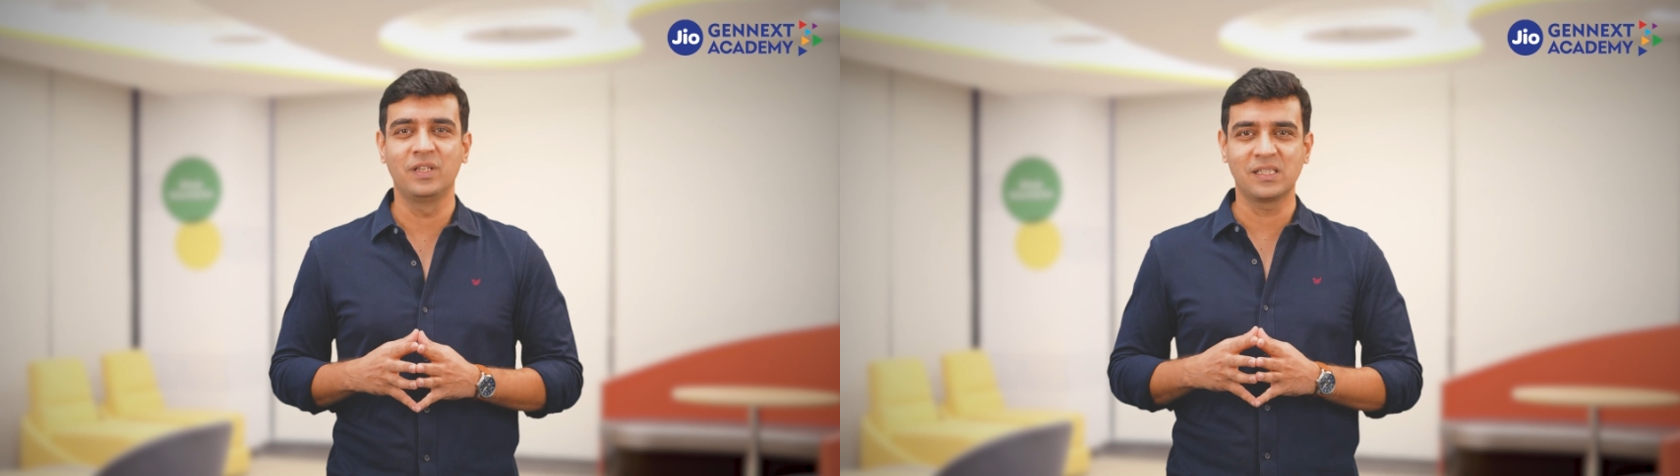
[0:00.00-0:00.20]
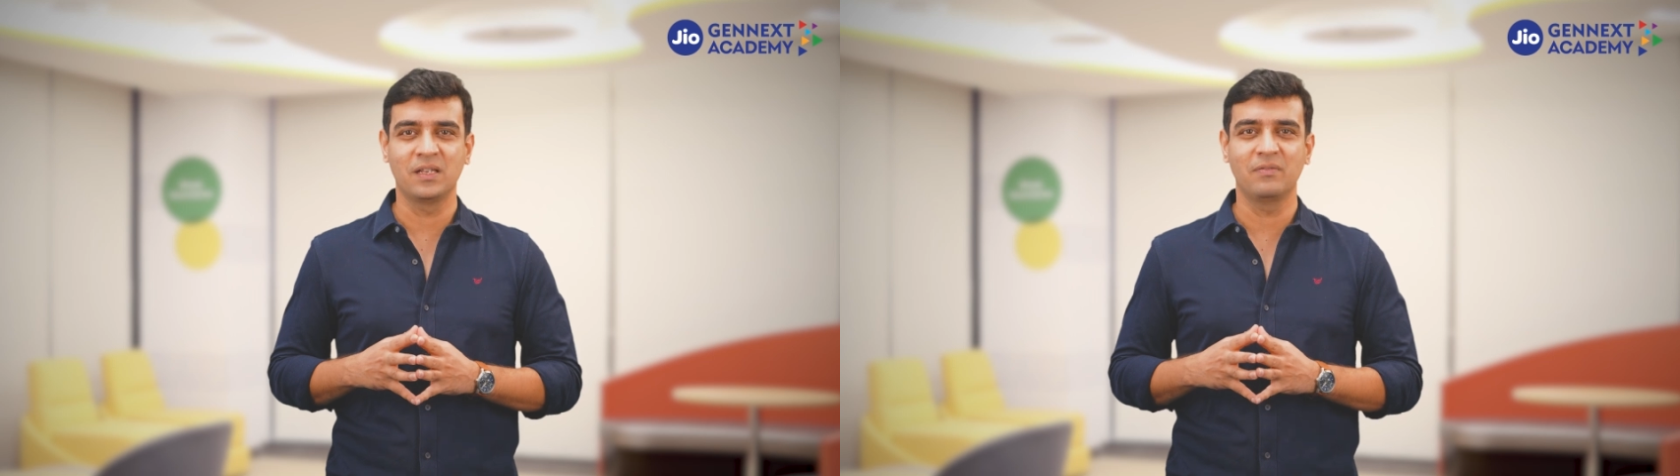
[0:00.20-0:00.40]

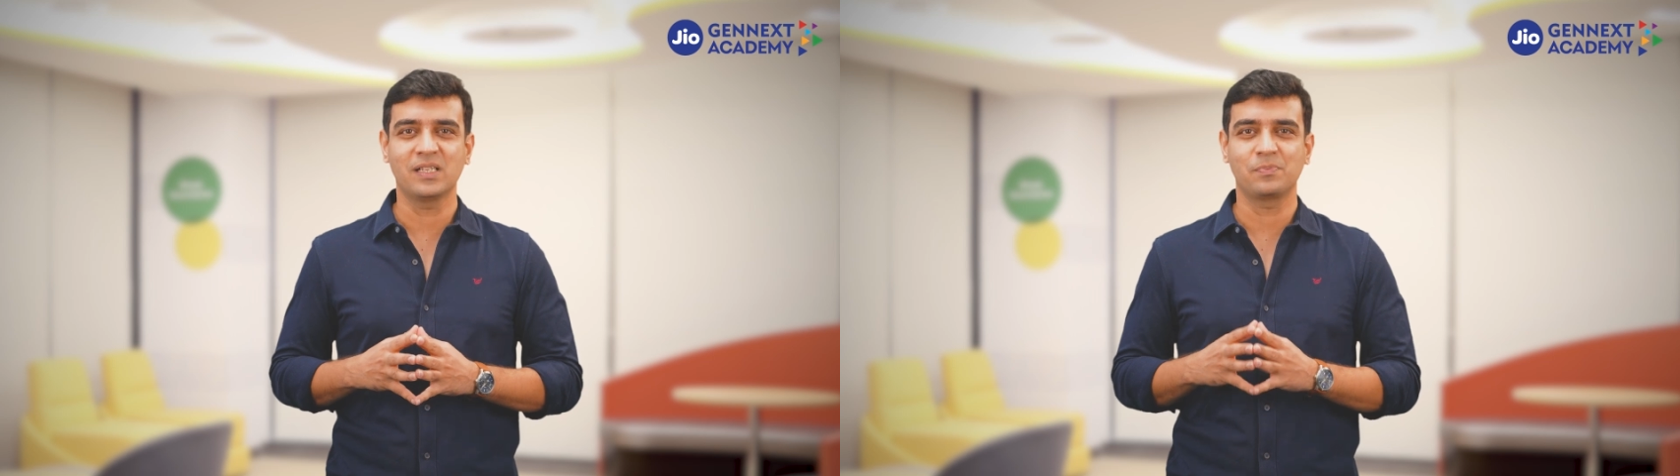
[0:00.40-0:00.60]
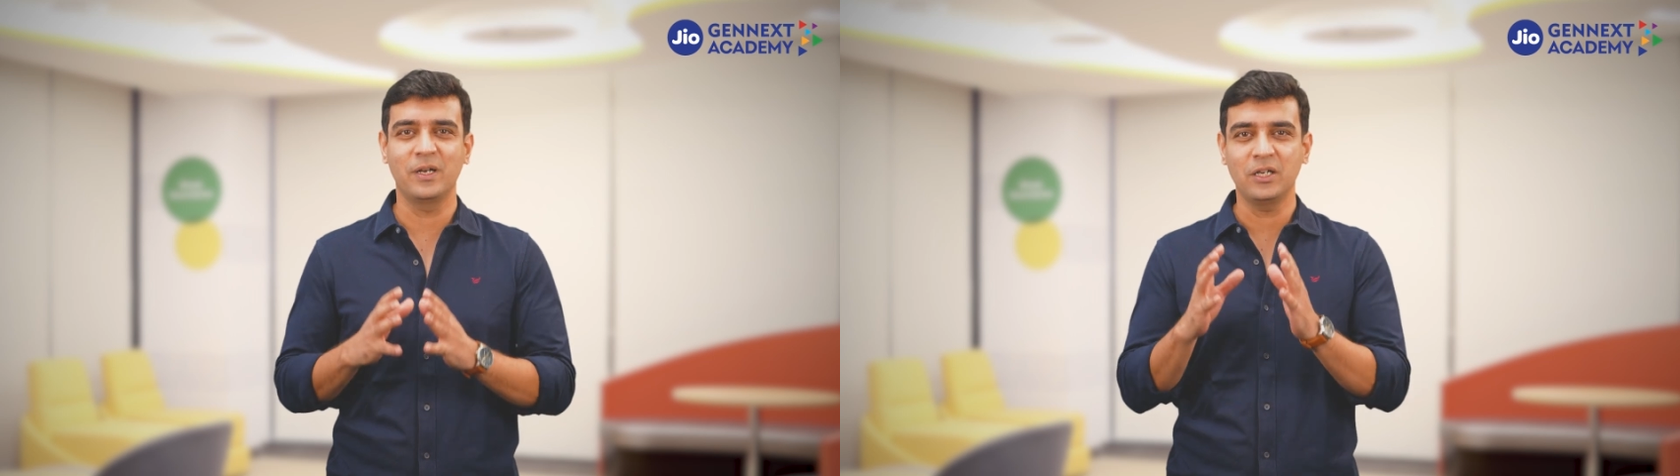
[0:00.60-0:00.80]
this
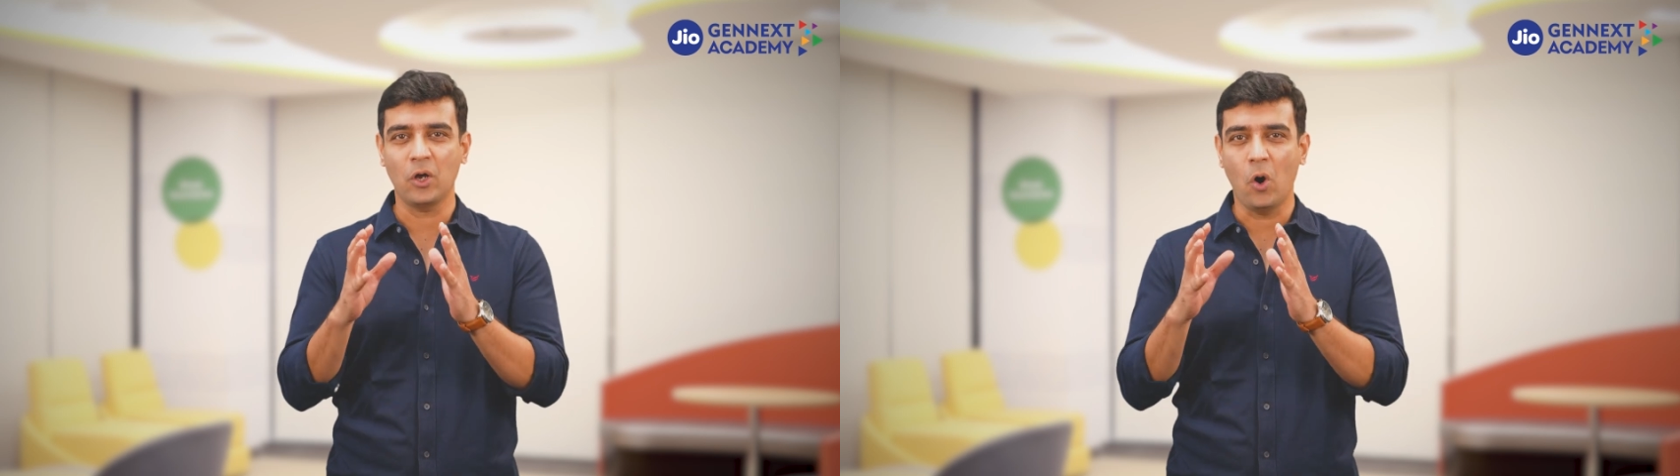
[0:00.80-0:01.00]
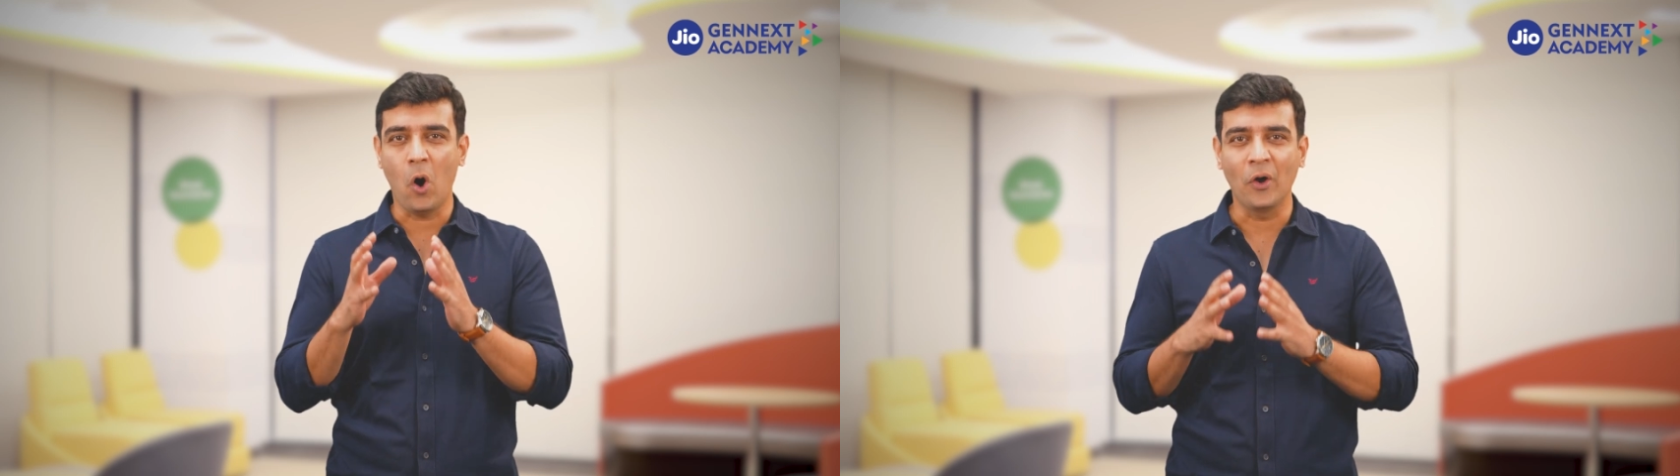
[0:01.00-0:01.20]
investment
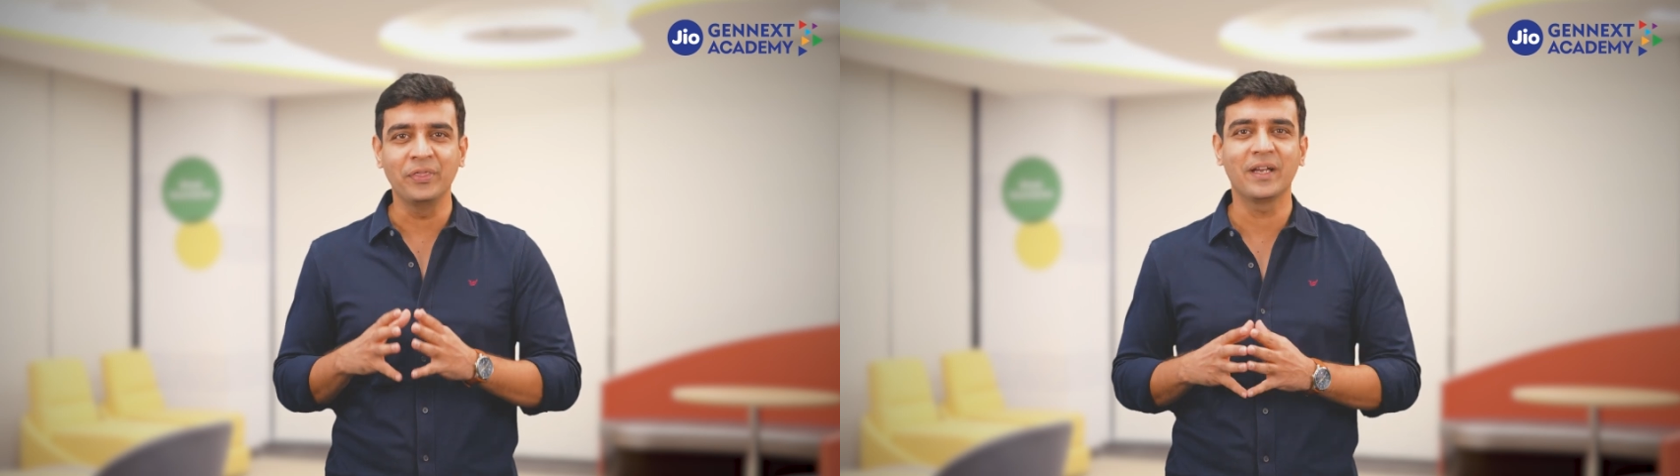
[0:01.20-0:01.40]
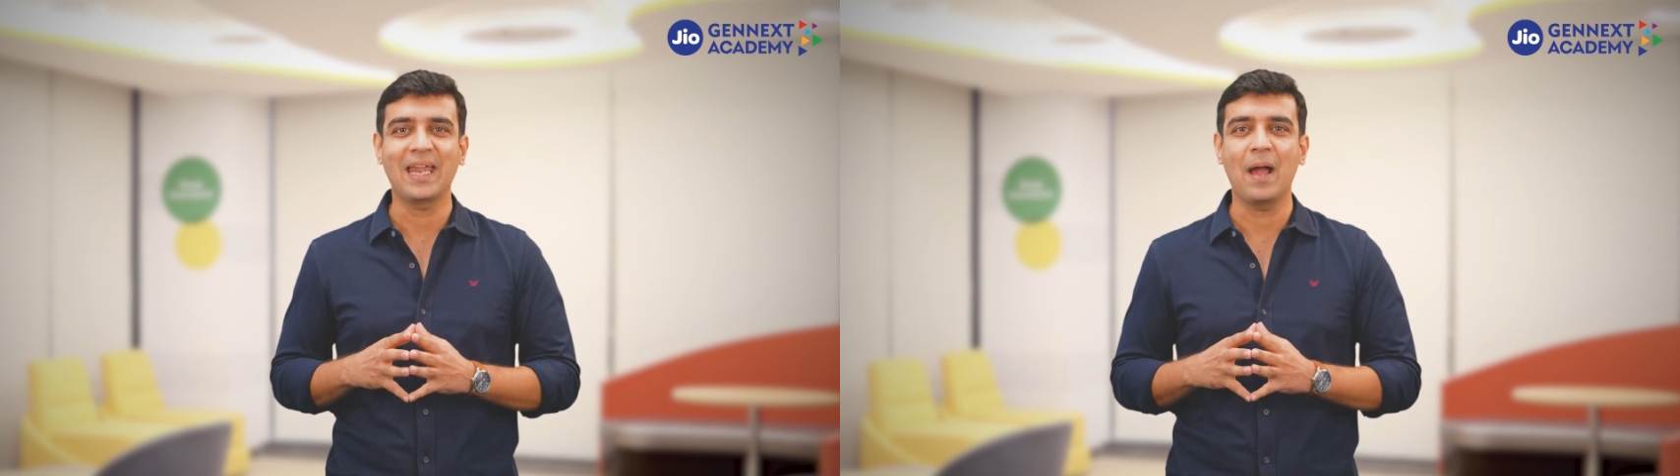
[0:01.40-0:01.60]

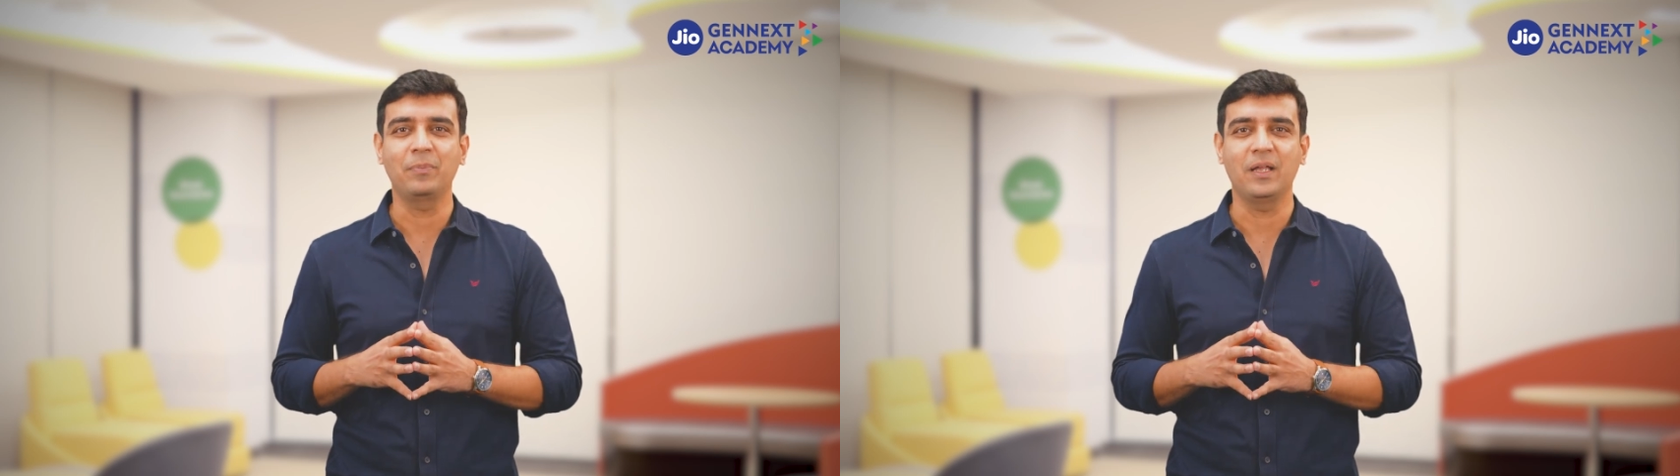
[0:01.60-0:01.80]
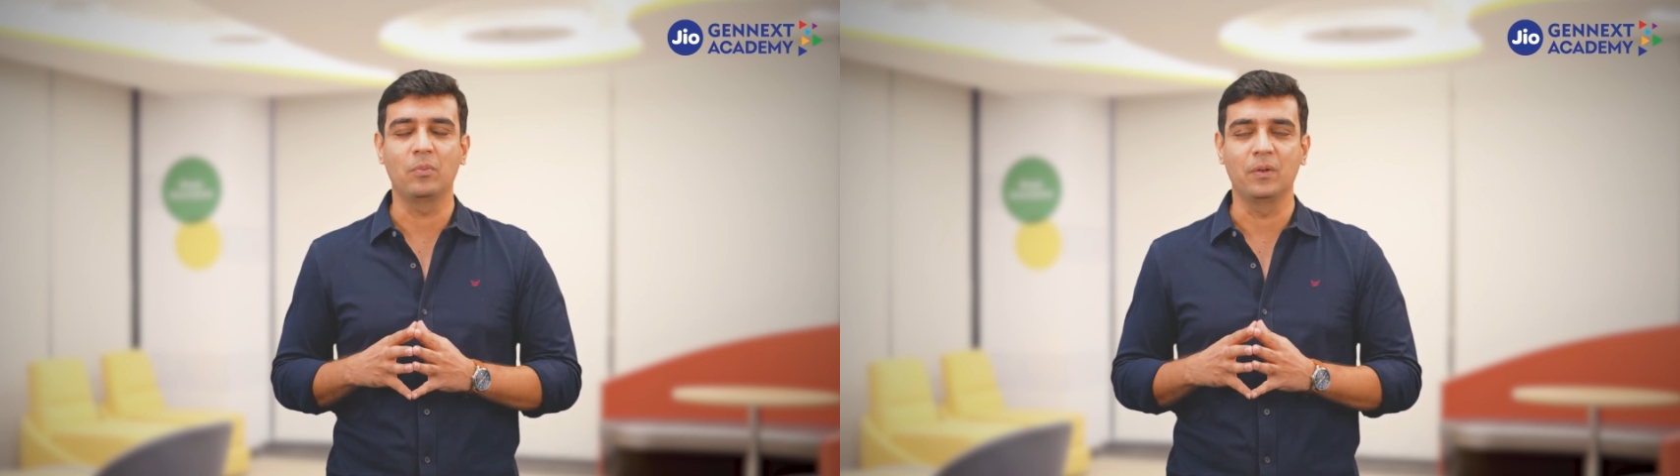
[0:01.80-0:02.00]
on the
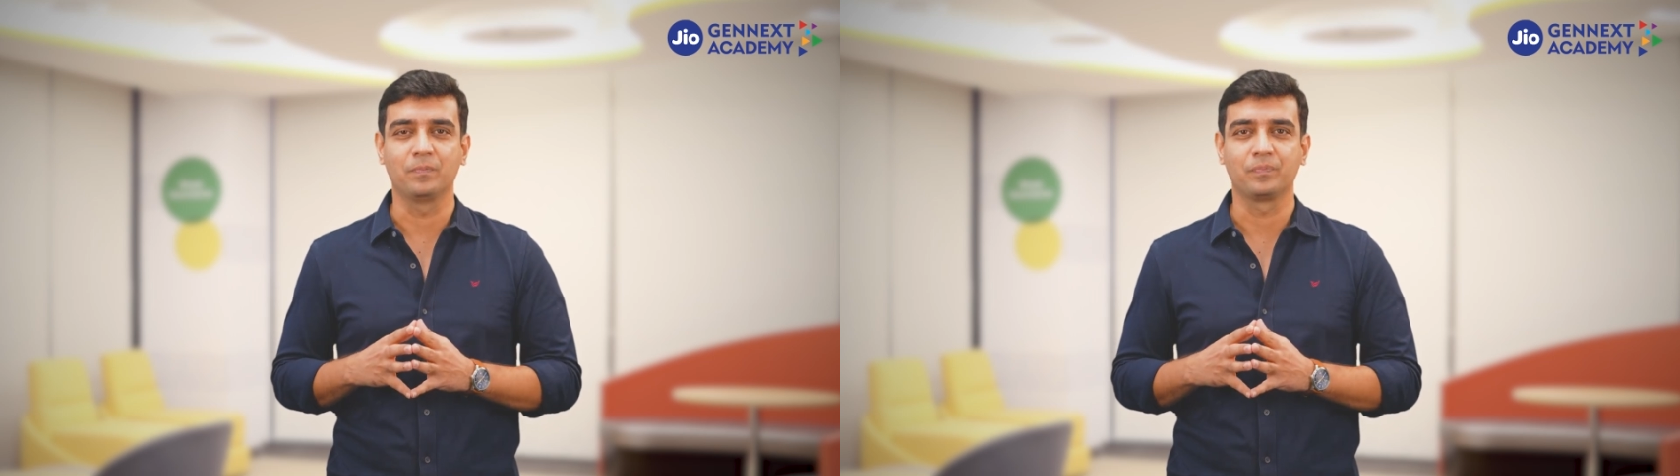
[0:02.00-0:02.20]
cap table.